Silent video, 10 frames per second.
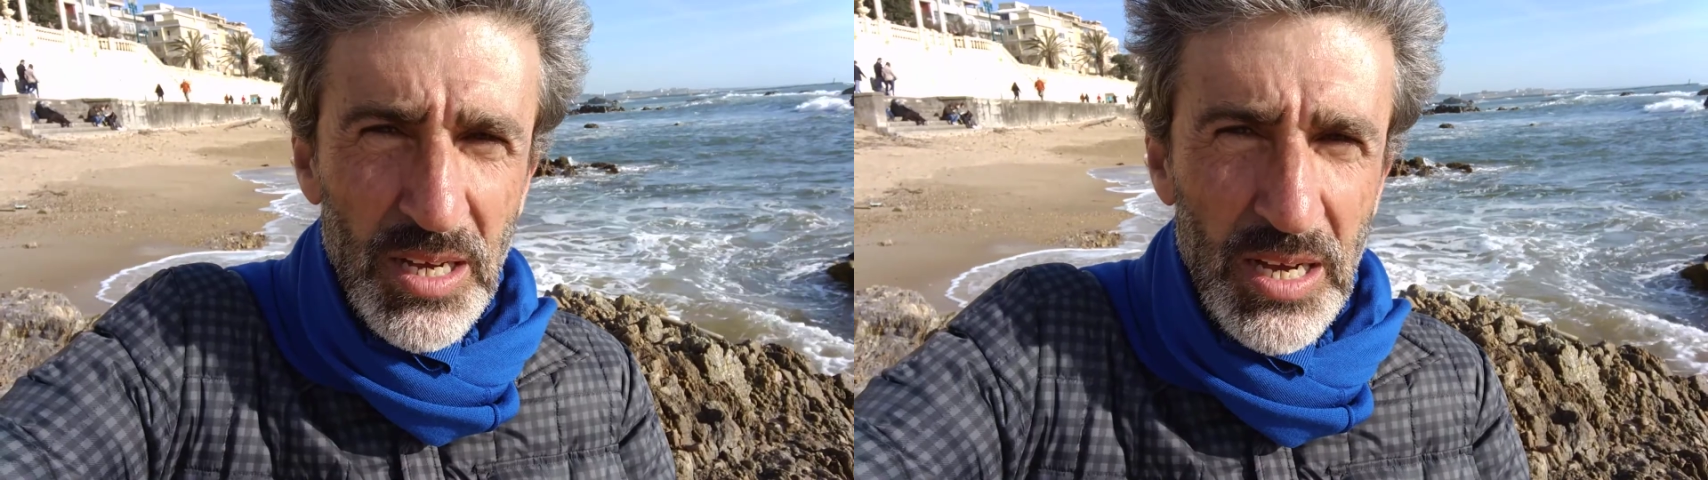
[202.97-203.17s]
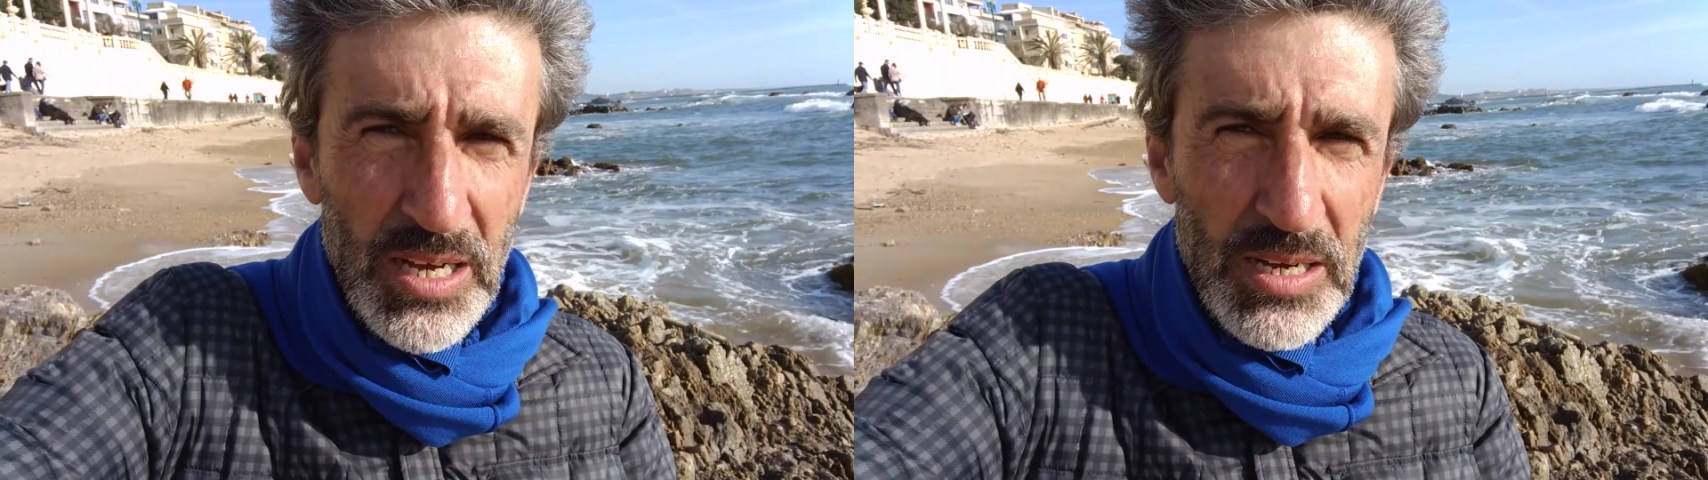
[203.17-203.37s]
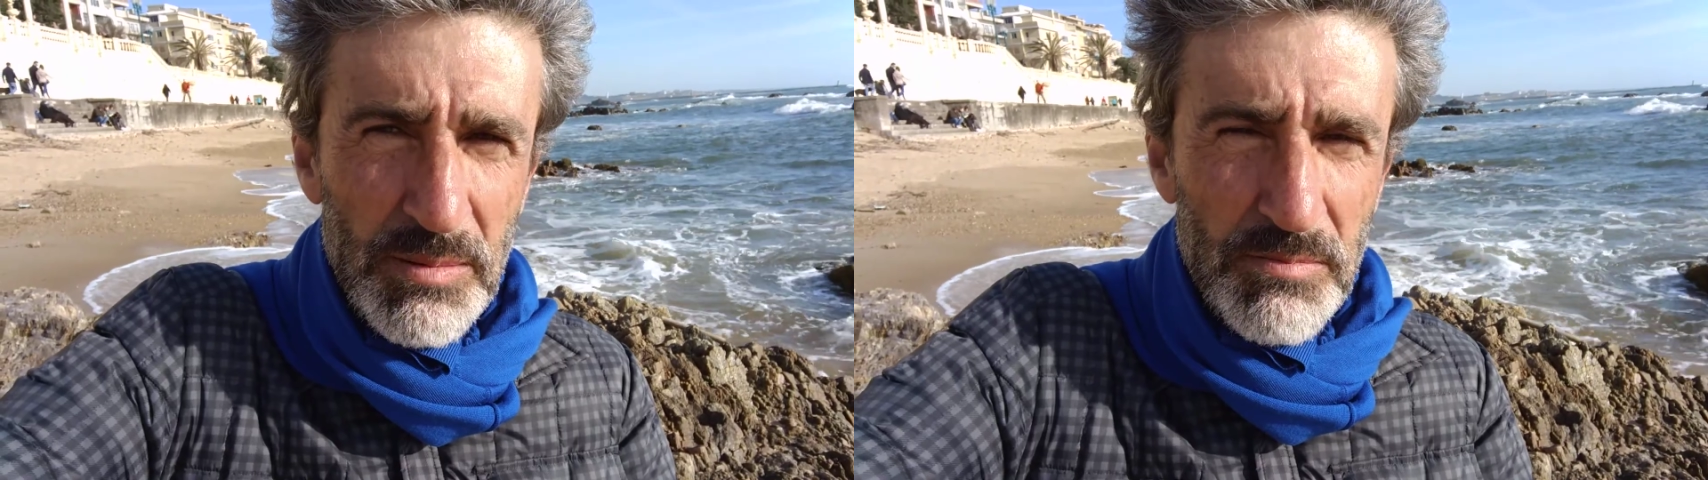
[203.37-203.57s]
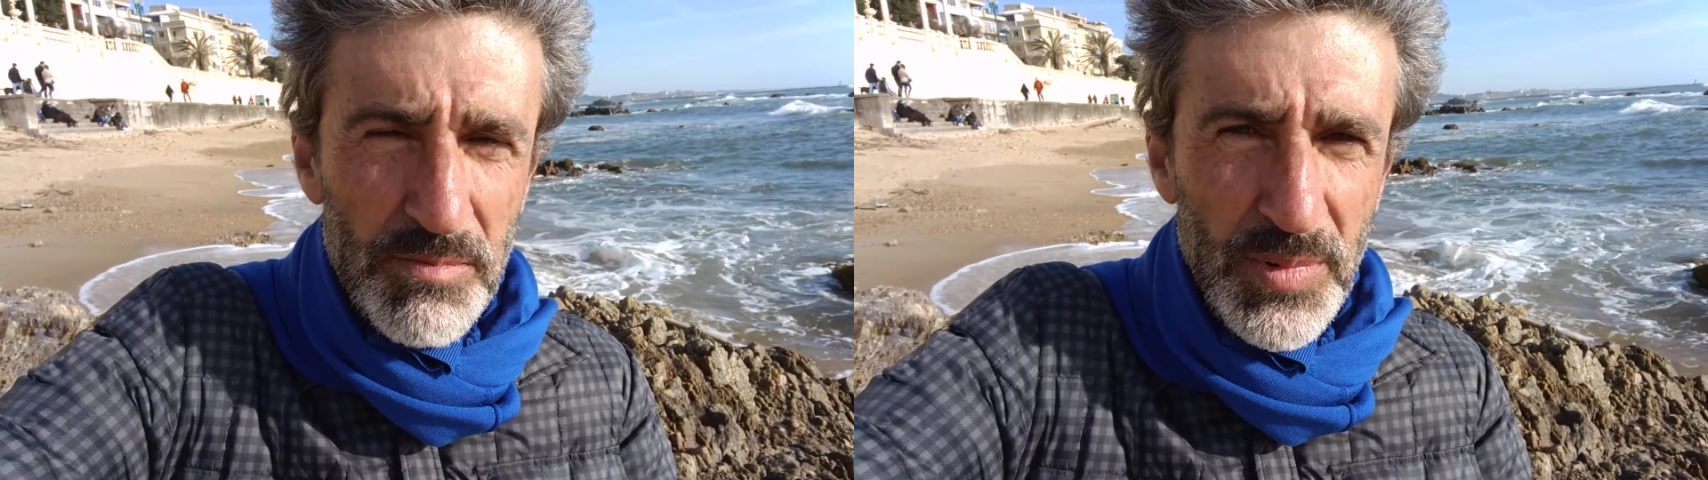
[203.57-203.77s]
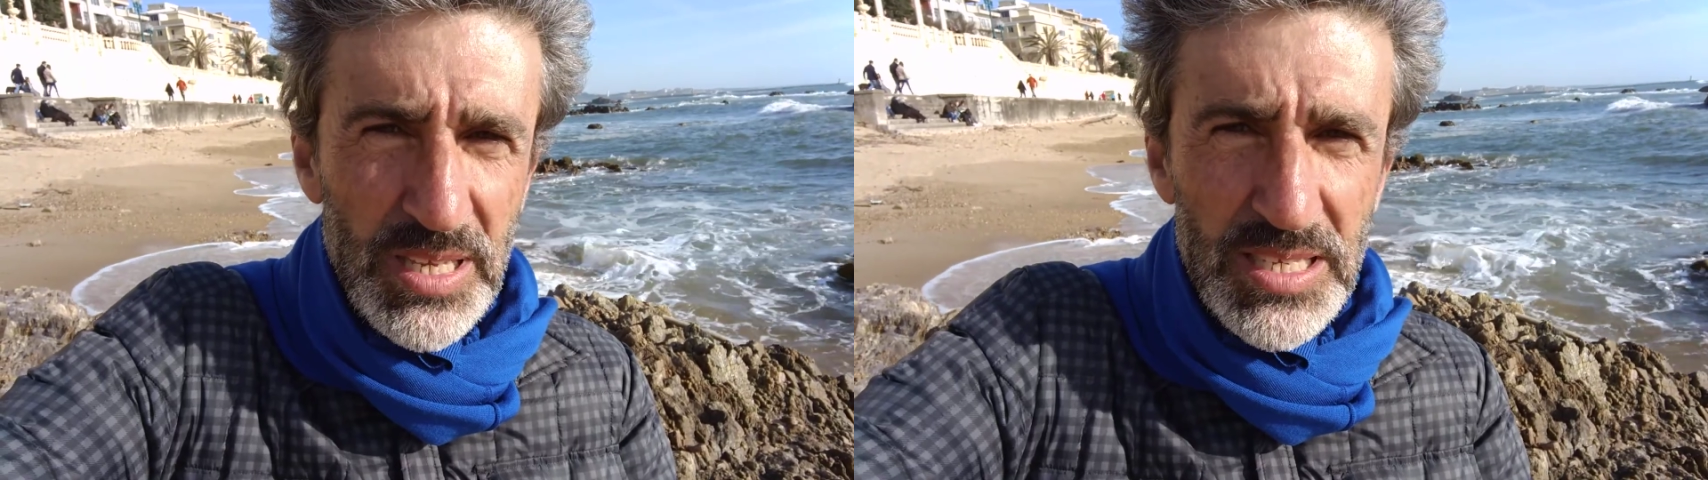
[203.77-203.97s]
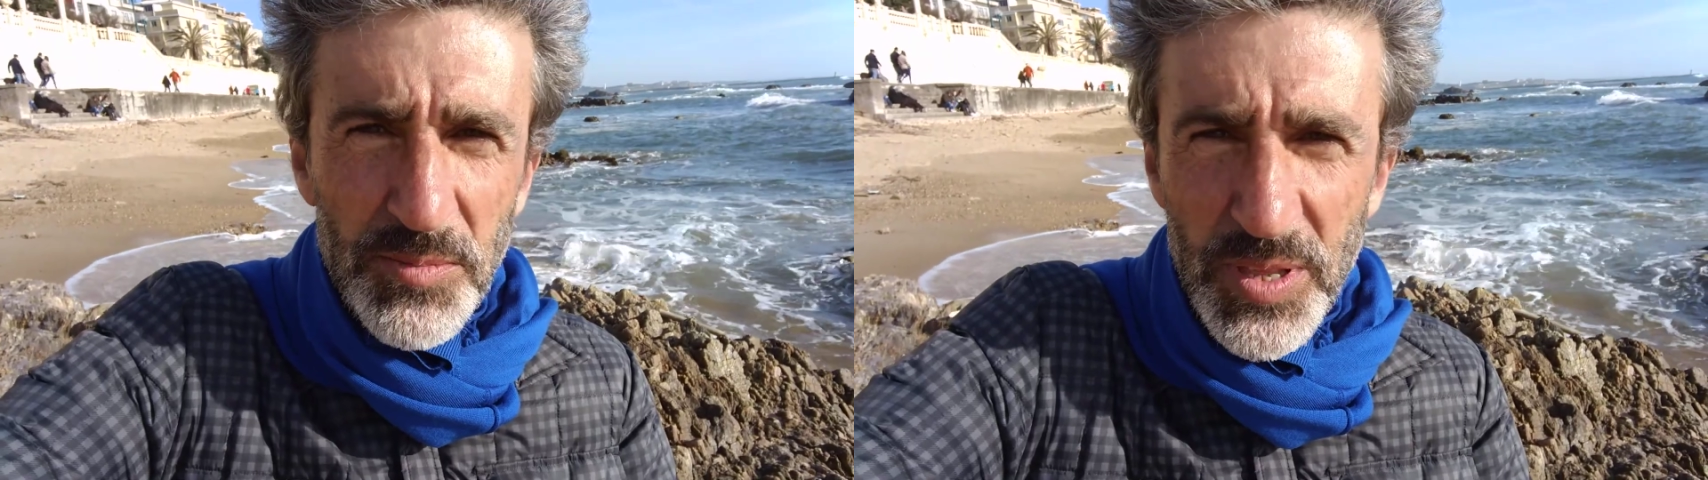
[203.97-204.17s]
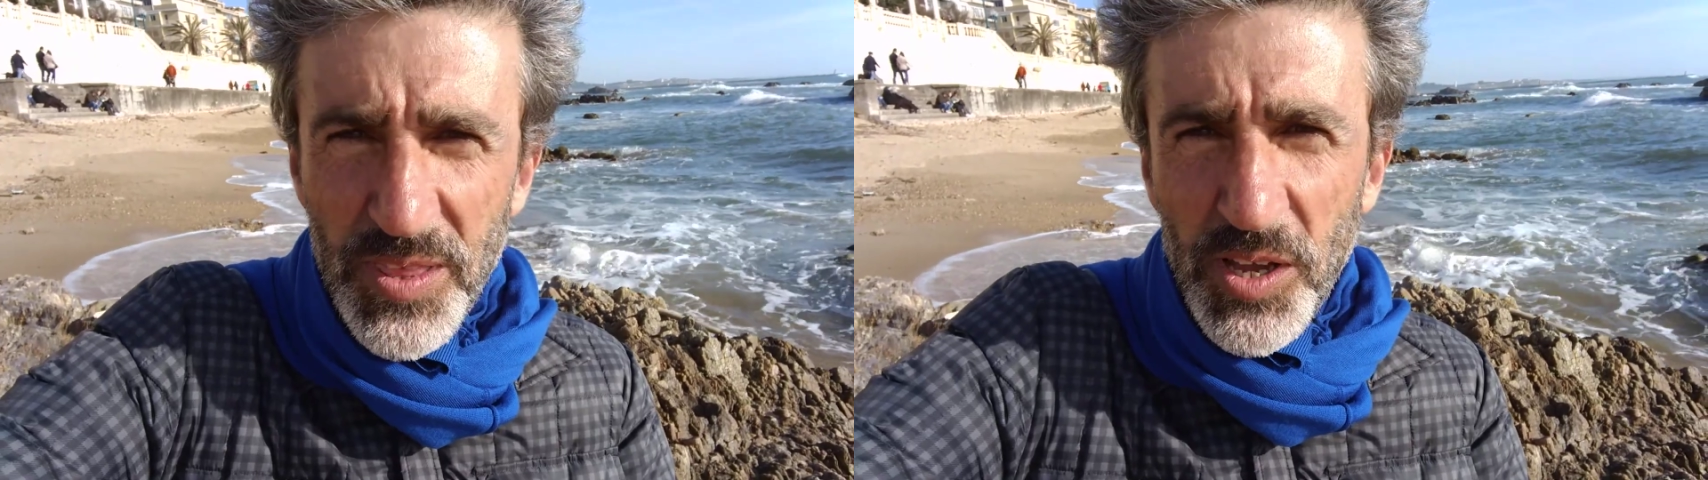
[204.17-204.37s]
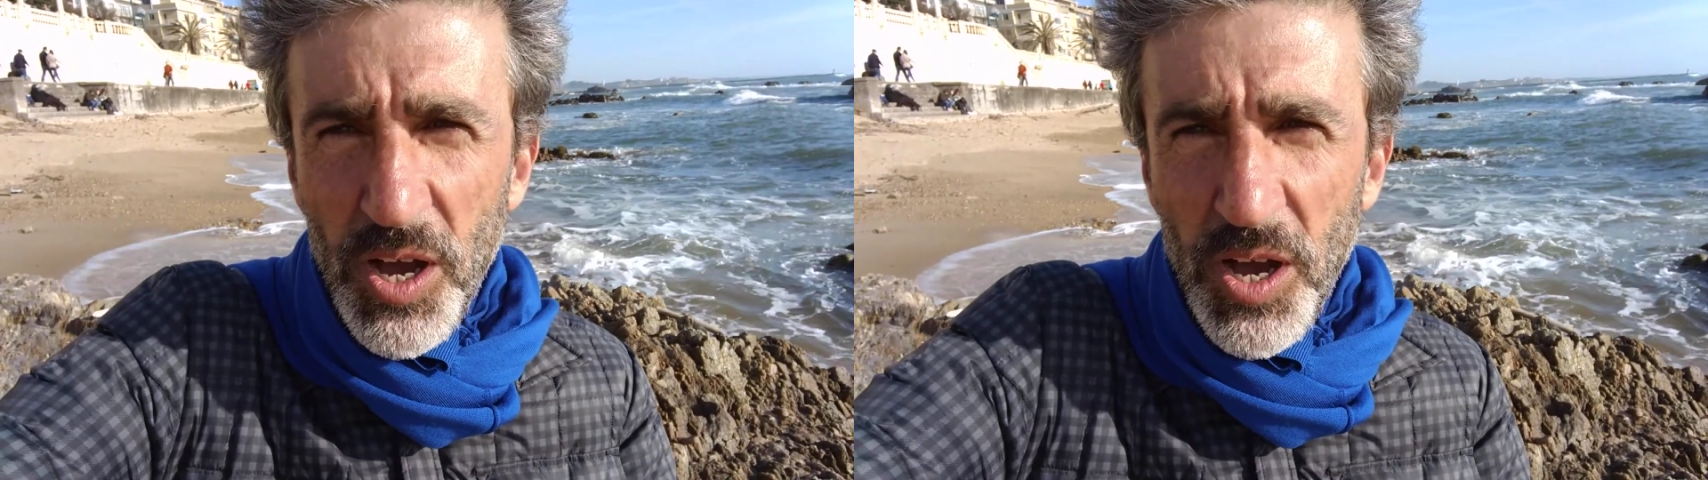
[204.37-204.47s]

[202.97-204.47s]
Um, it's a bit the